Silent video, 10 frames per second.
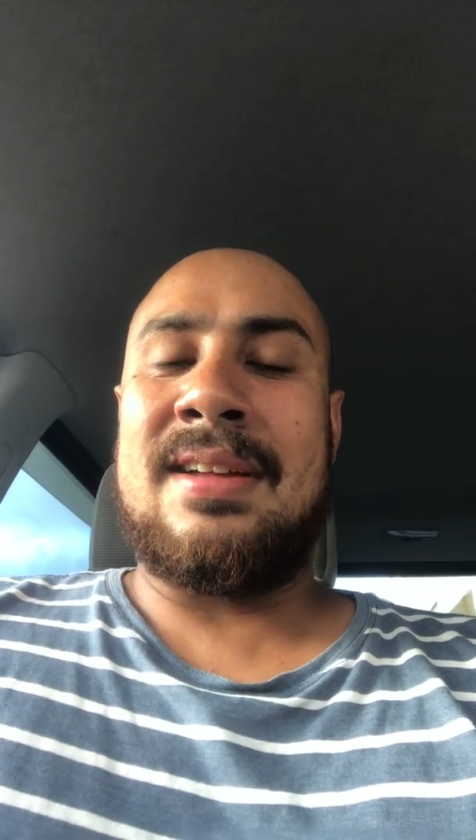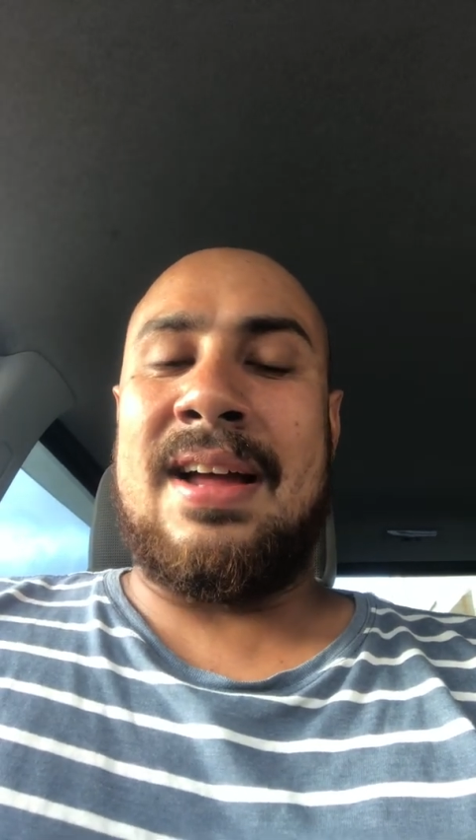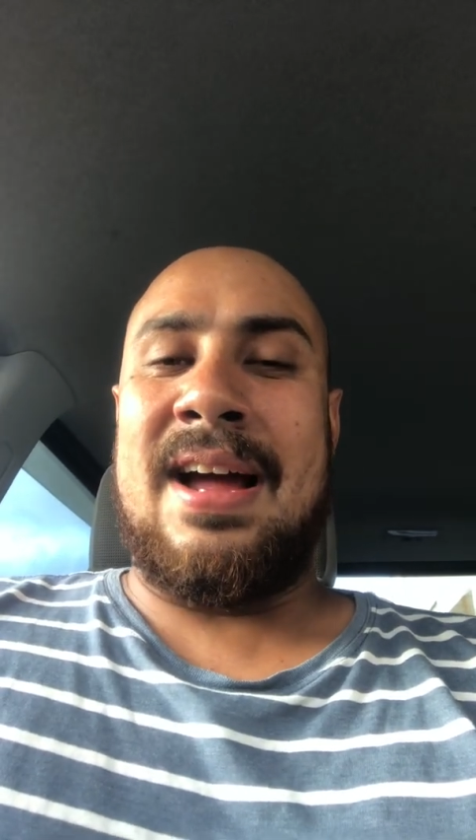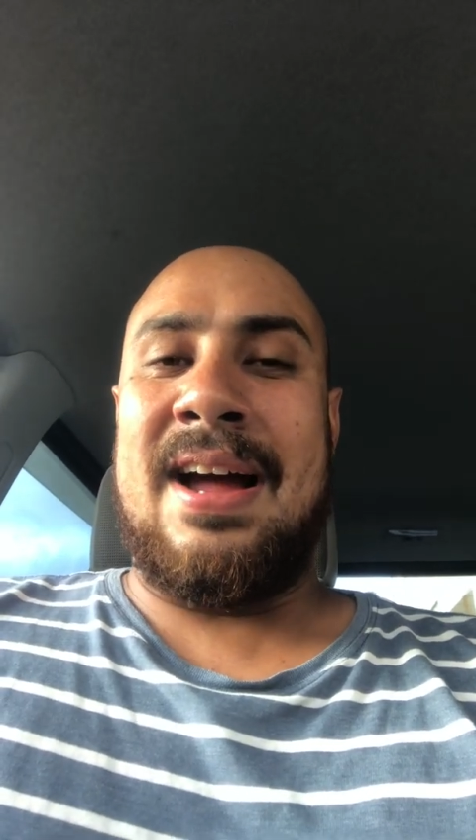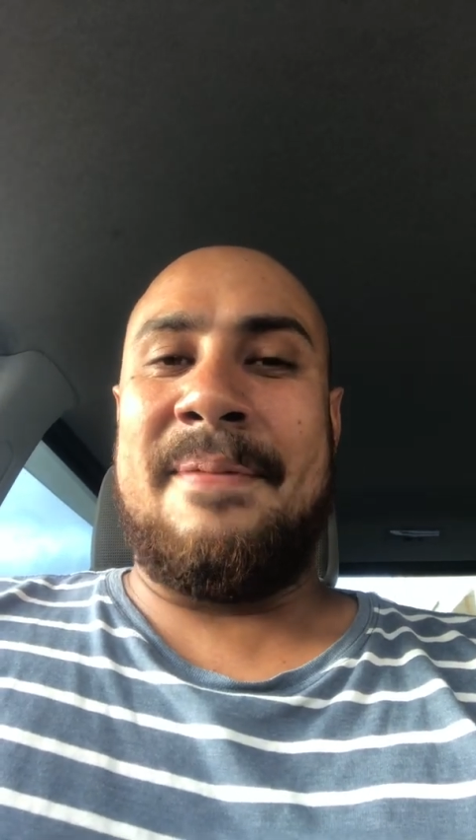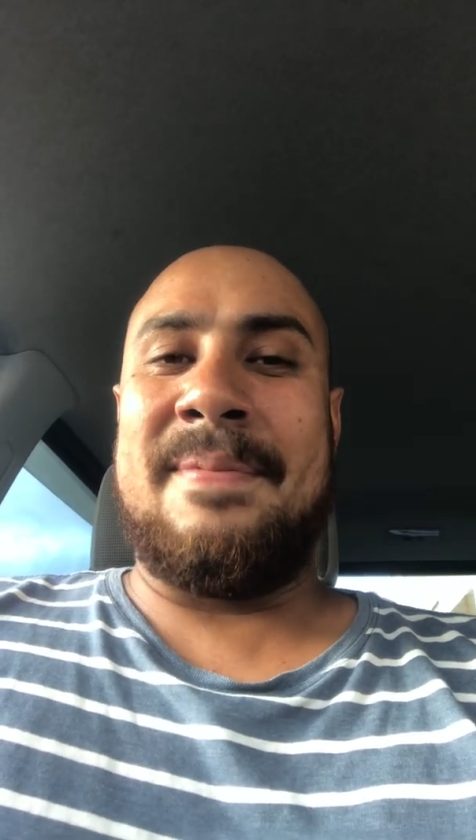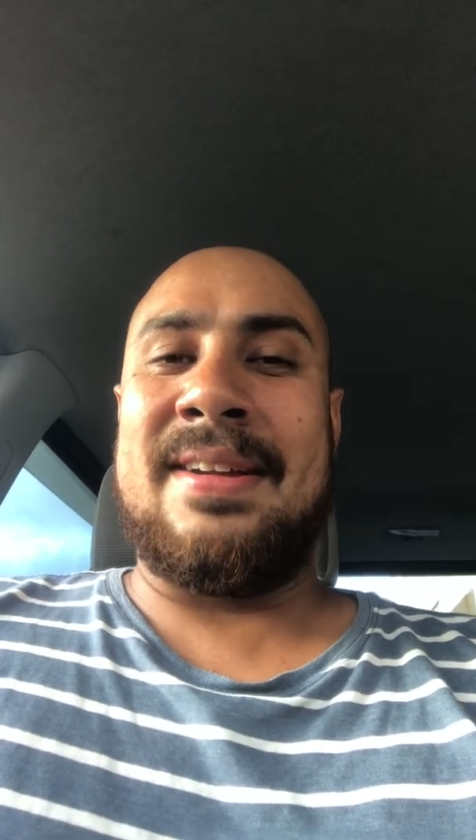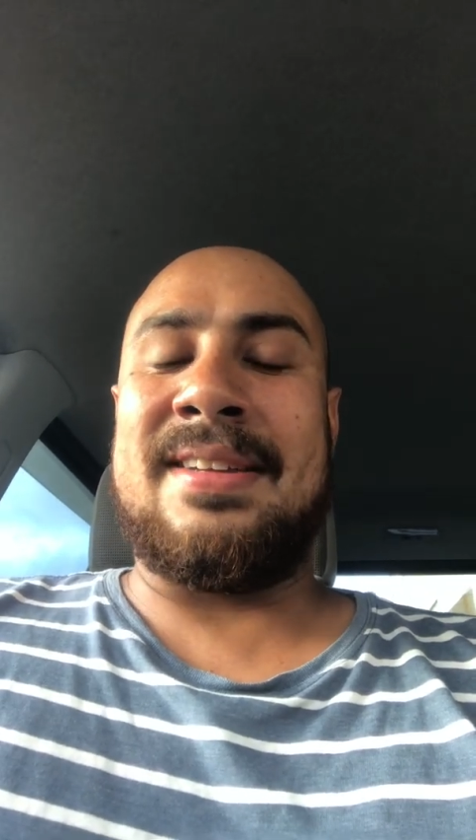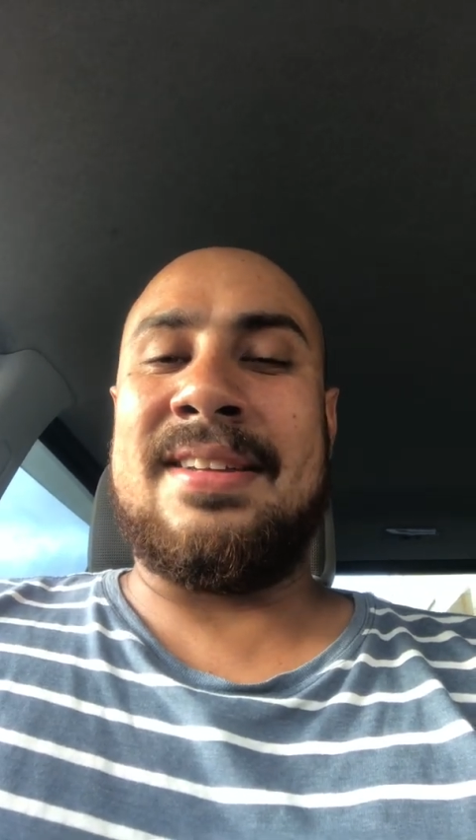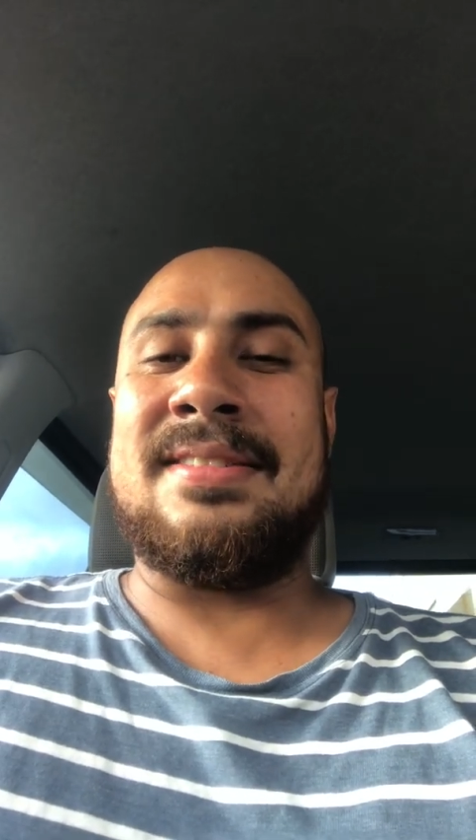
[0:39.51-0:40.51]

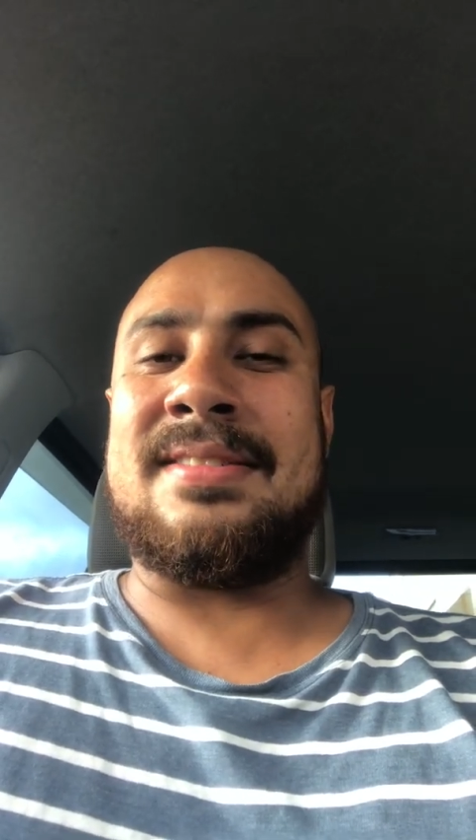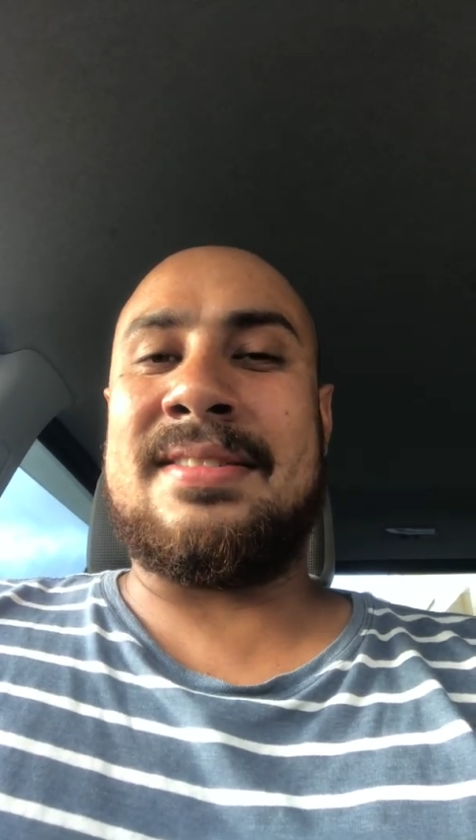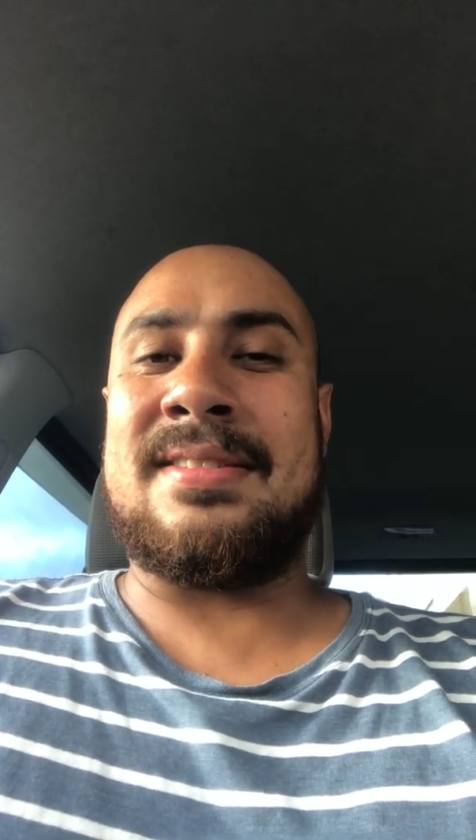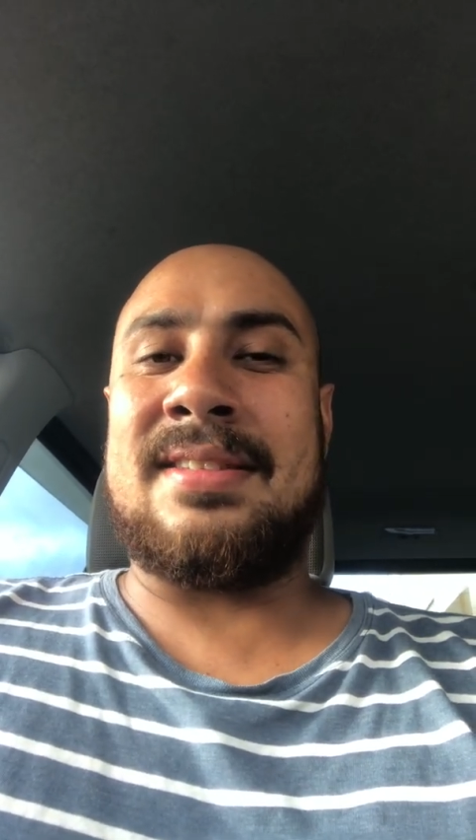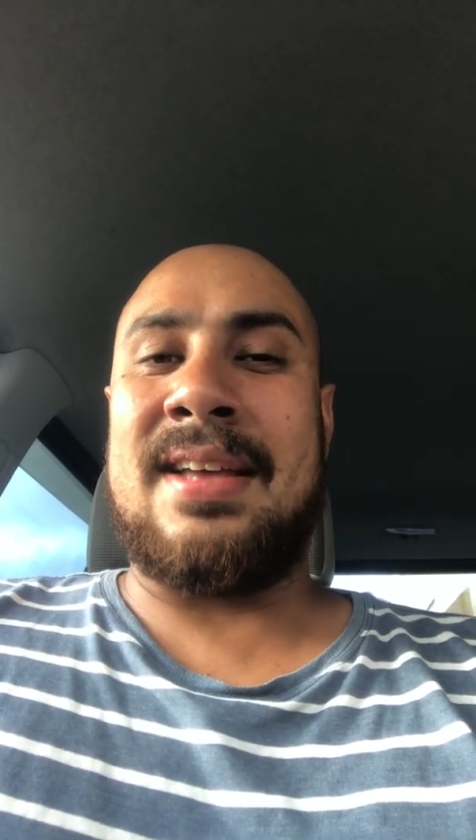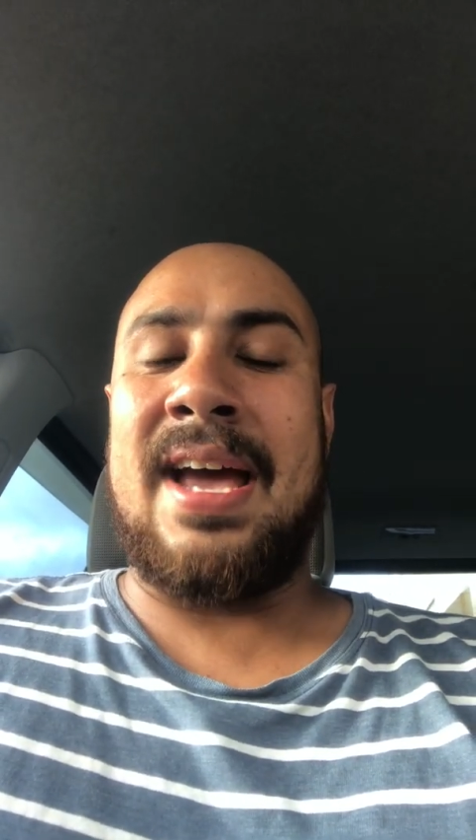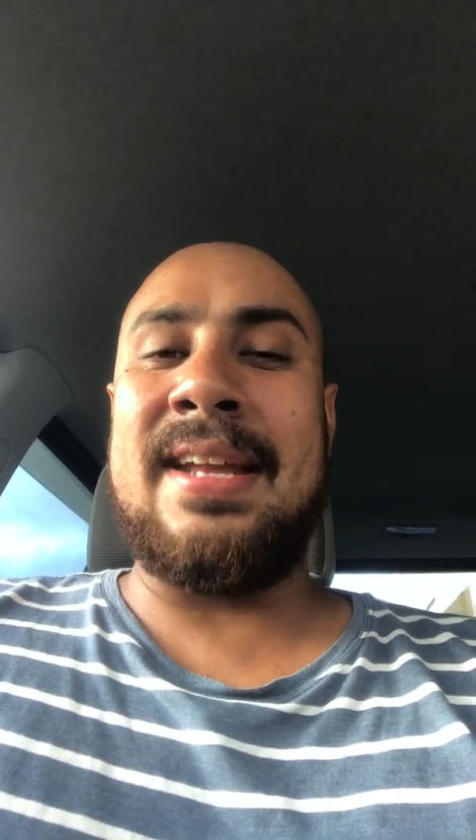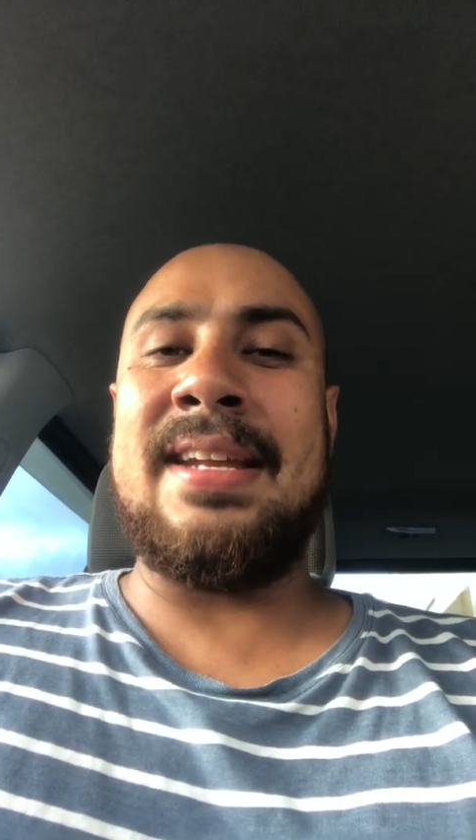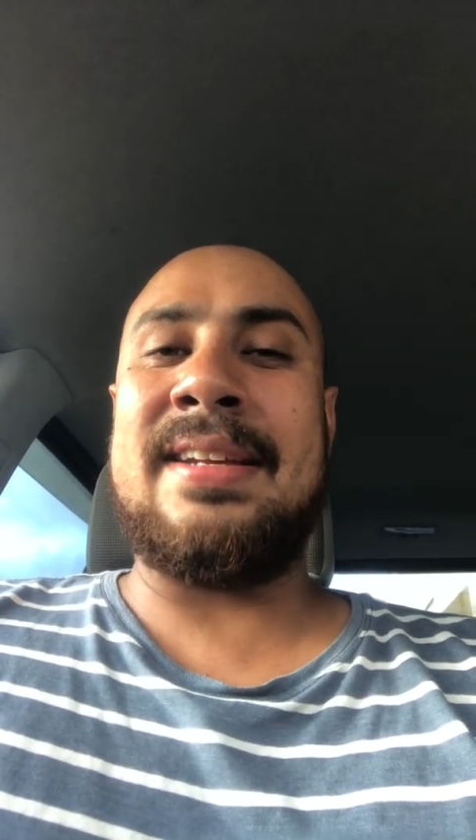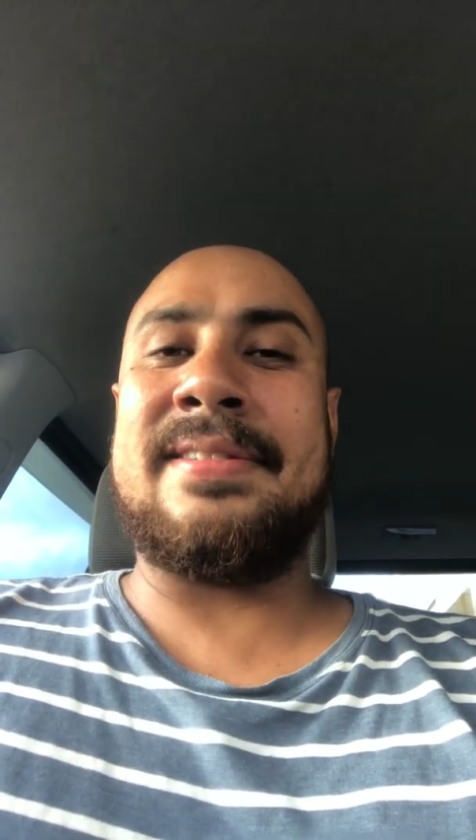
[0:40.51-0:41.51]
against
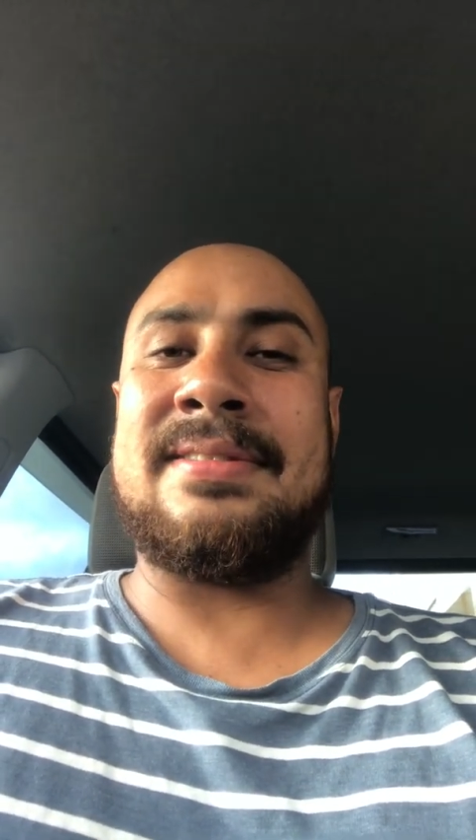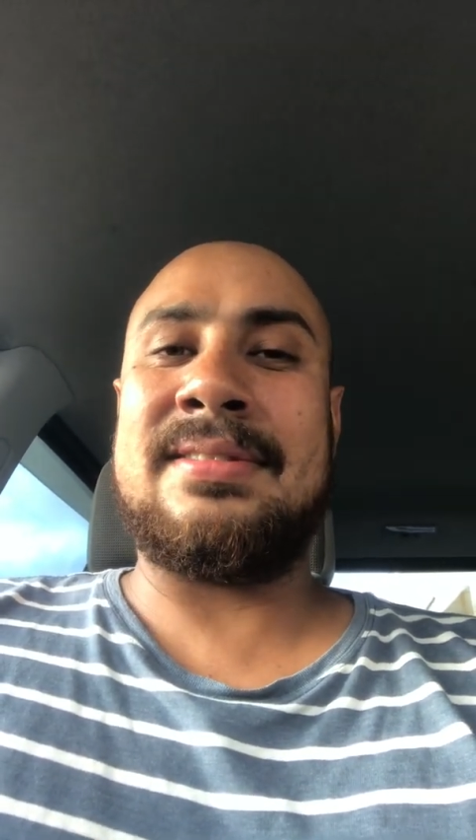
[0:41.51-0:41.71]
Haney.